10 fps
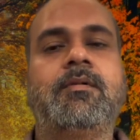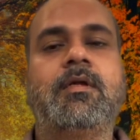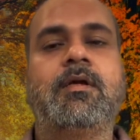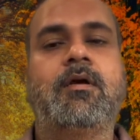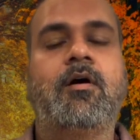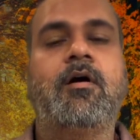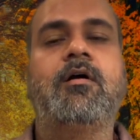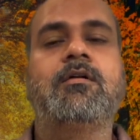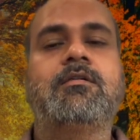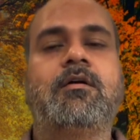
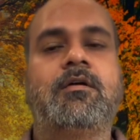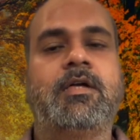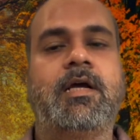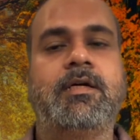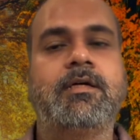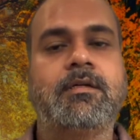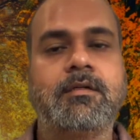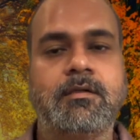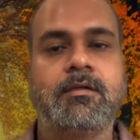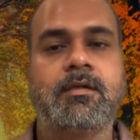horse or tiger
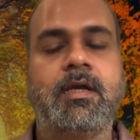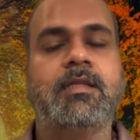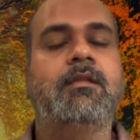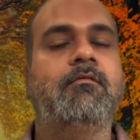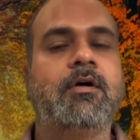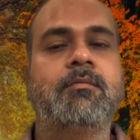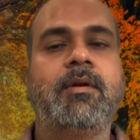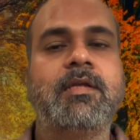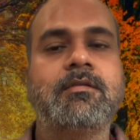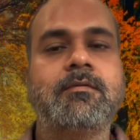at the
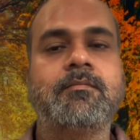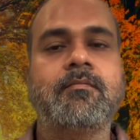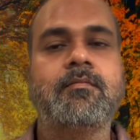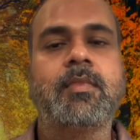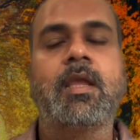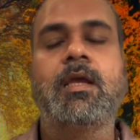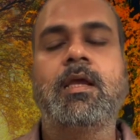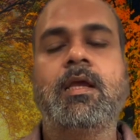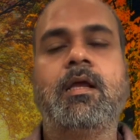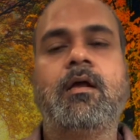workplace.
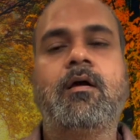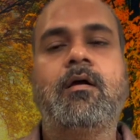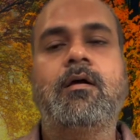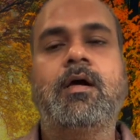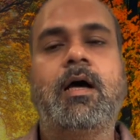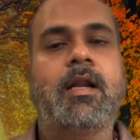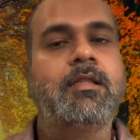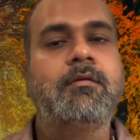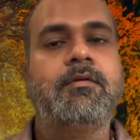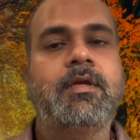
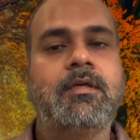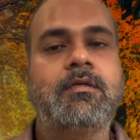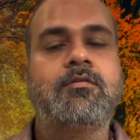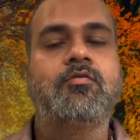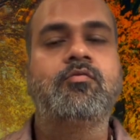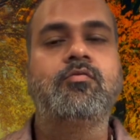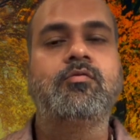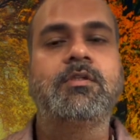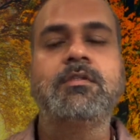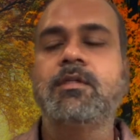Another way is to,
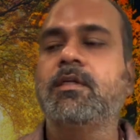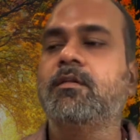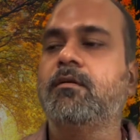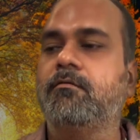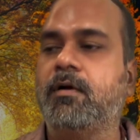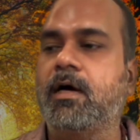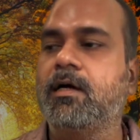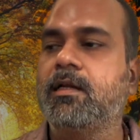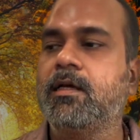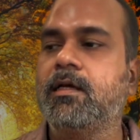since it is the
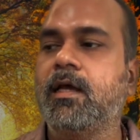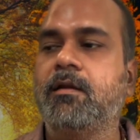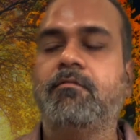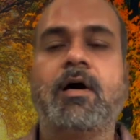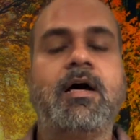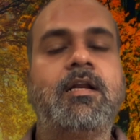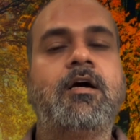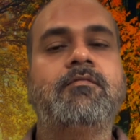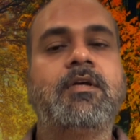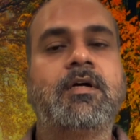Vahana and Vahana
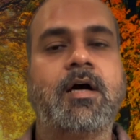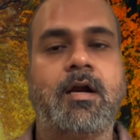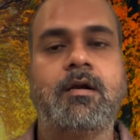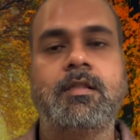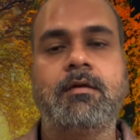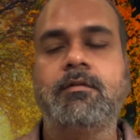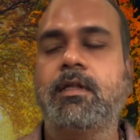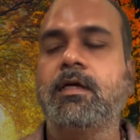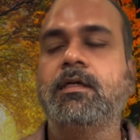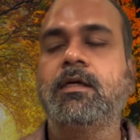of the Karana
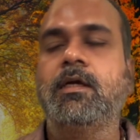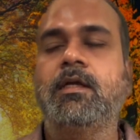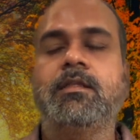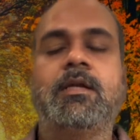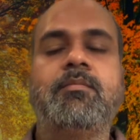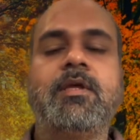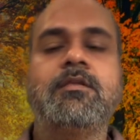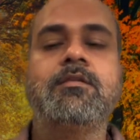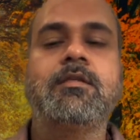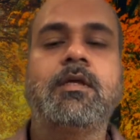Devata, that means